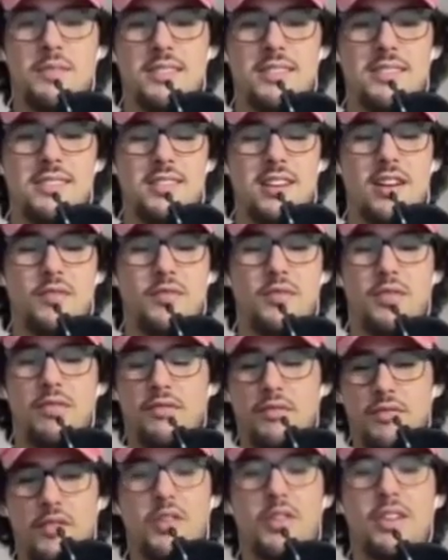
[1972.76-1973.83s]
and software
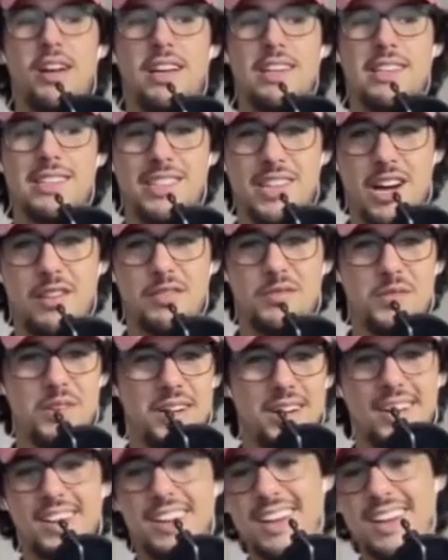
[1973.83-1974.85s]
for a software.